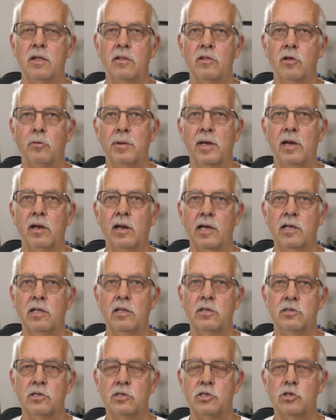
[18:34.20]
There'll be a link
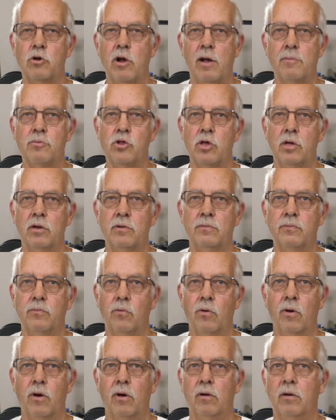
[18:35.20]
in the description
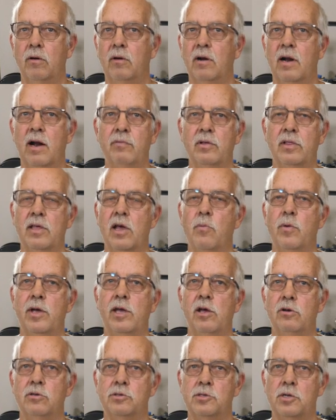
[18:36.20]
for everything
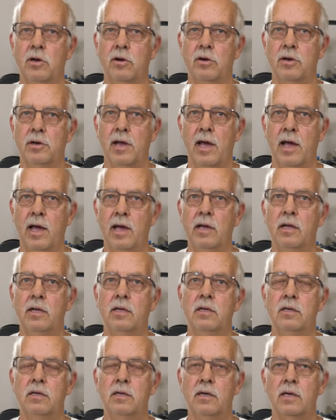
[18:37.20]
we used here today.
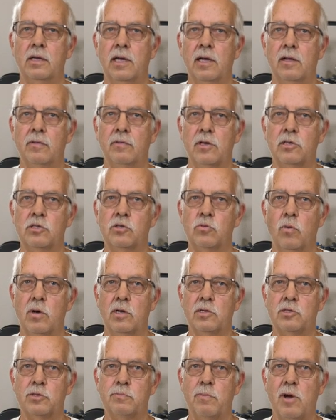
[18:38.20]
Again, this
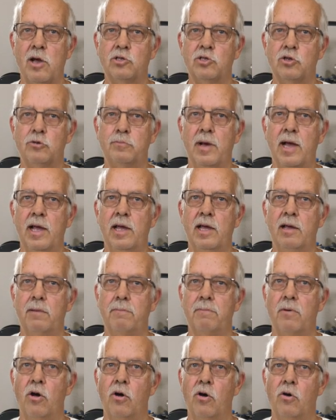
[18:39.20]
was sponsored by
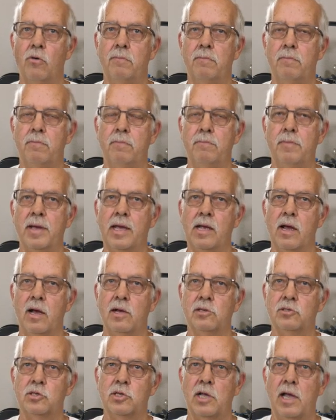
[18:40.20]
Hiipoo
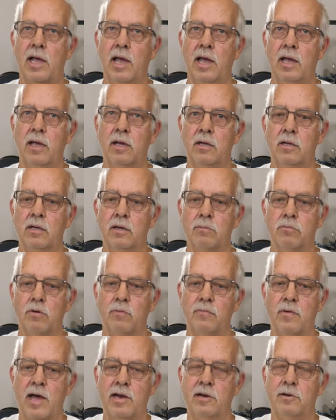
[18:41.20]
because they
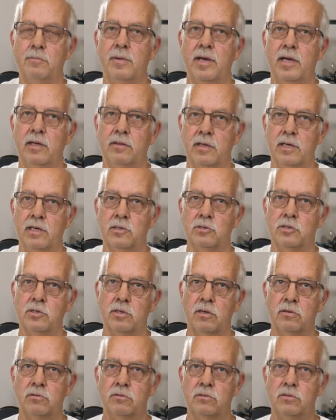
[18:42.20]
provided me
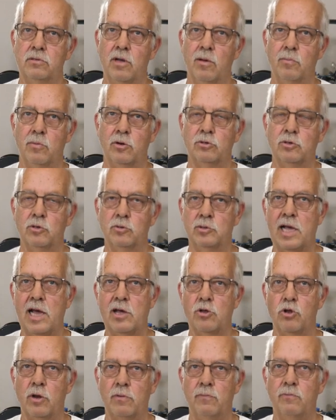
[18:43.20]
these tumblers. There's
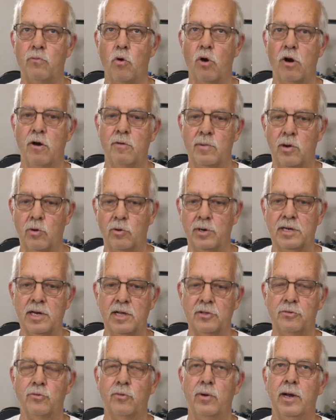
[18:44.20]
actually 4 of them. I only
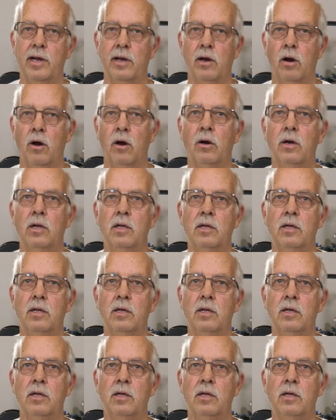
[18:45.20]
did 3 here,